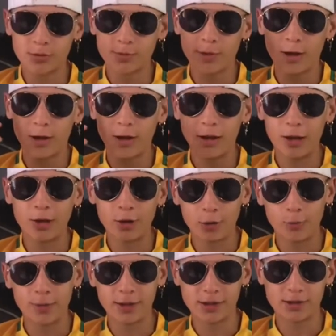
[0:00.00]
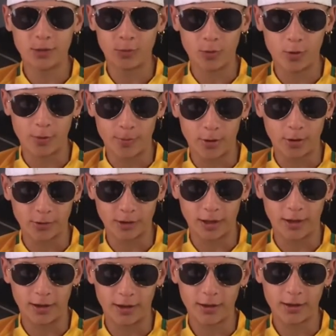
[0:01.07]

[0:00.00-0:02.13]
put a little piece of worm on there.